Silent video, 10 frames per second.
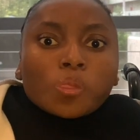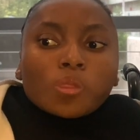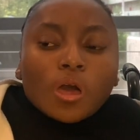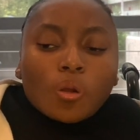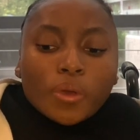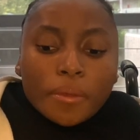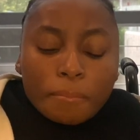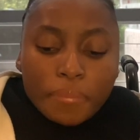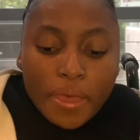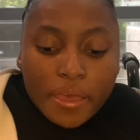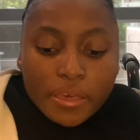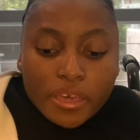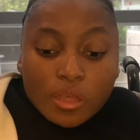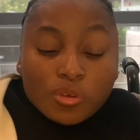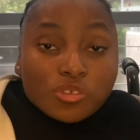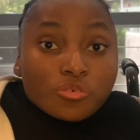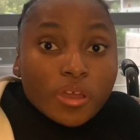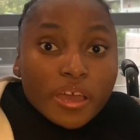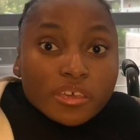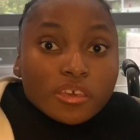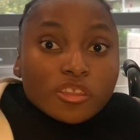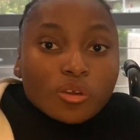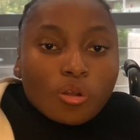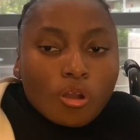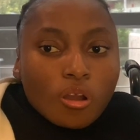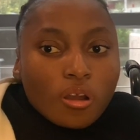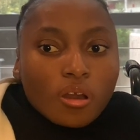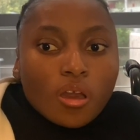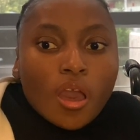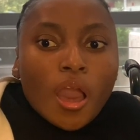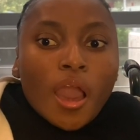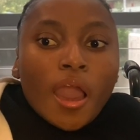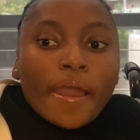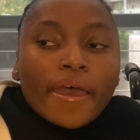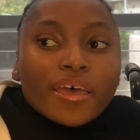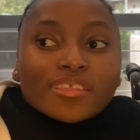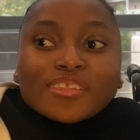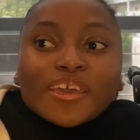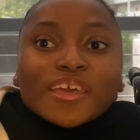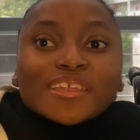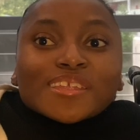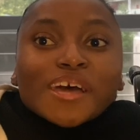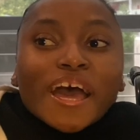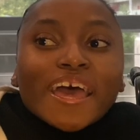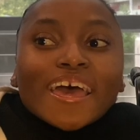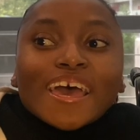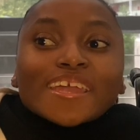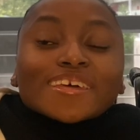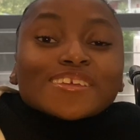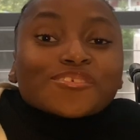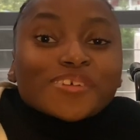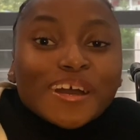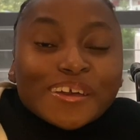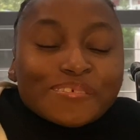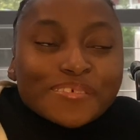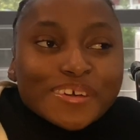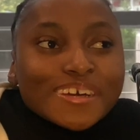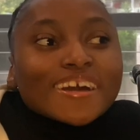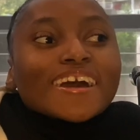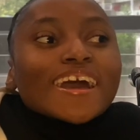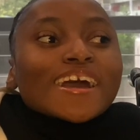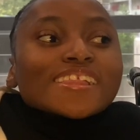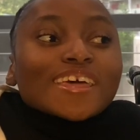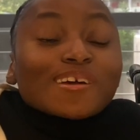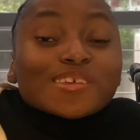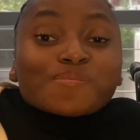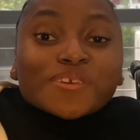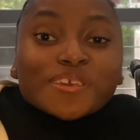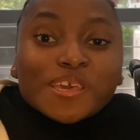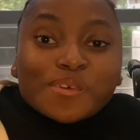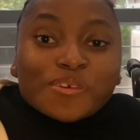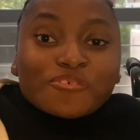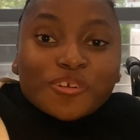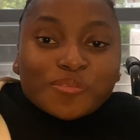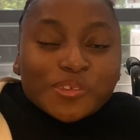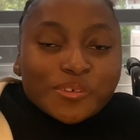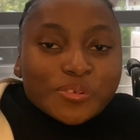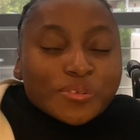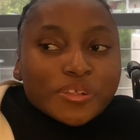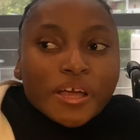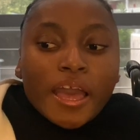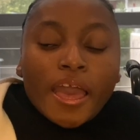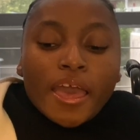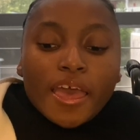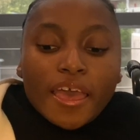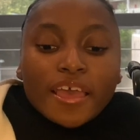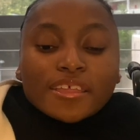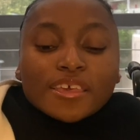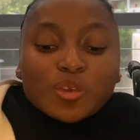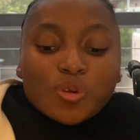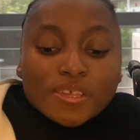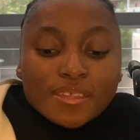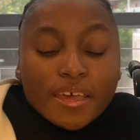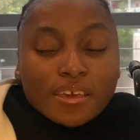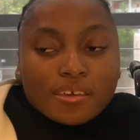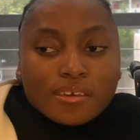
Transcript: I went back and I was crying in the car, and then I had a driver that was picking me from school, and he was like,